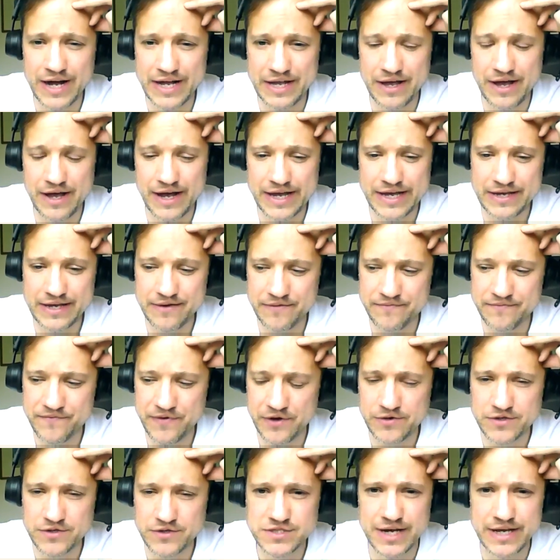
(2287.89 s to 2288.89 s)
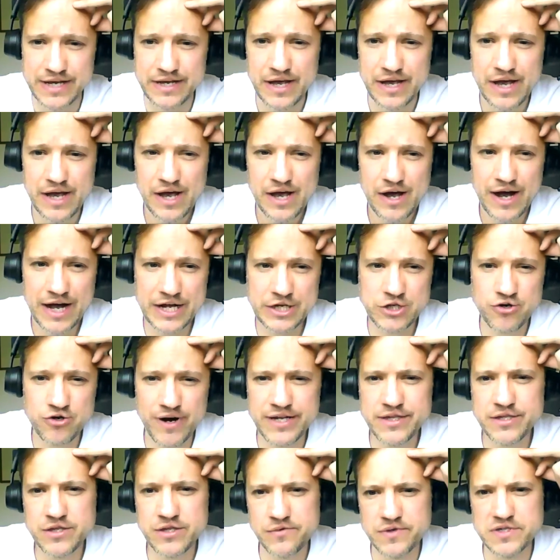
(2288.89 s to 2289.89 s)
I
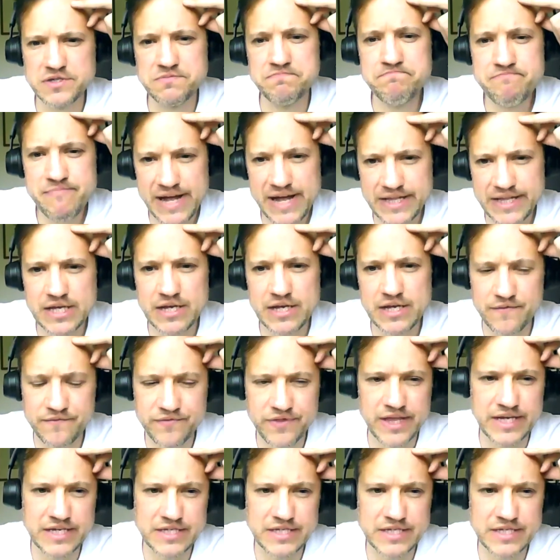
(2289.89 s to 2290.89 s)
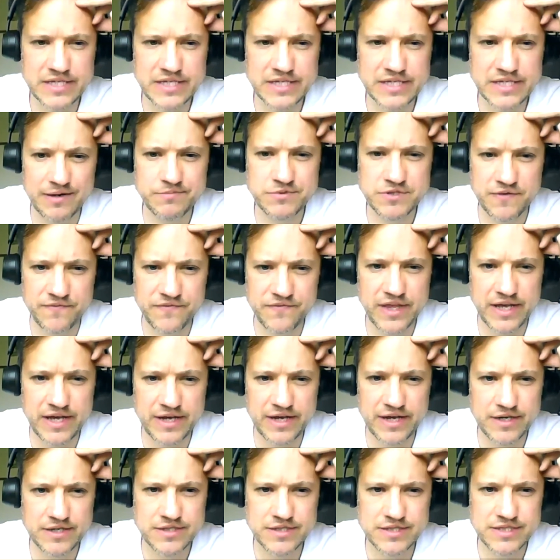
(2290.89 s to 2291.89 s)
try and do as many of these types of
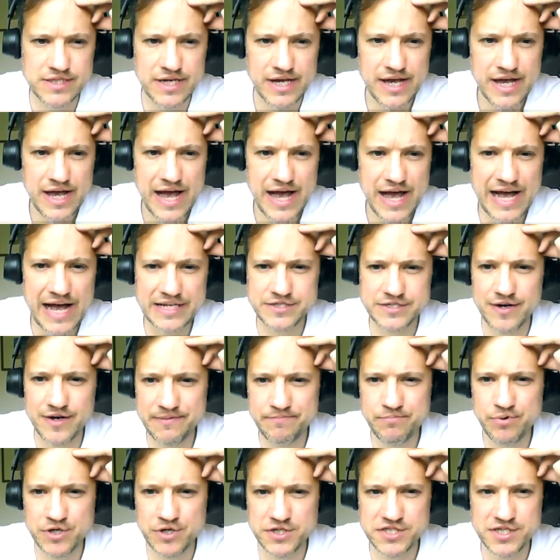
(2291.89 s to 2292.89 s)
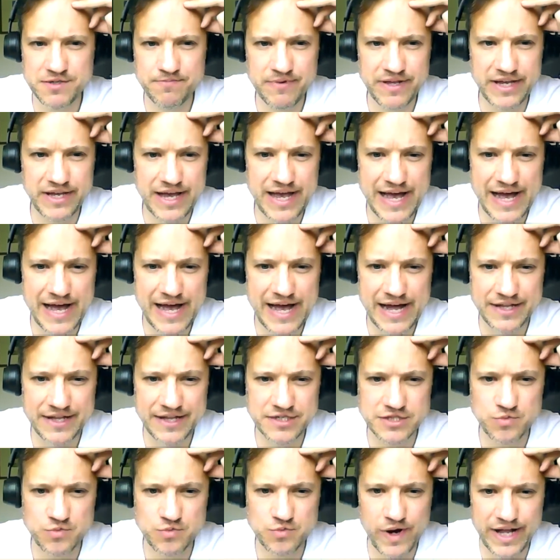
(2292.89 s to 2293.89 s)
things as I possibly
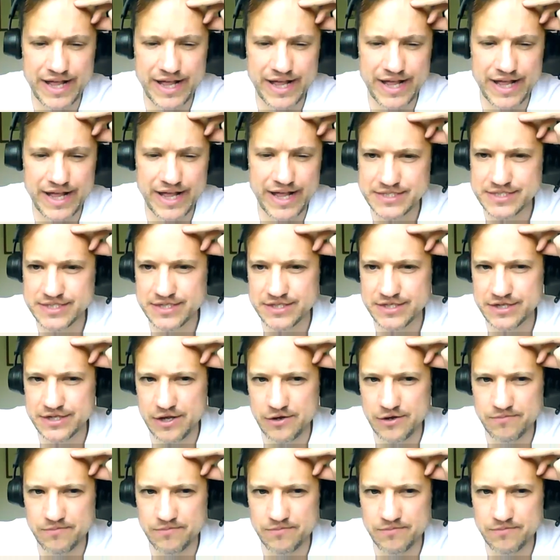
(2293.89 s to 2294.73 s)
can, as well as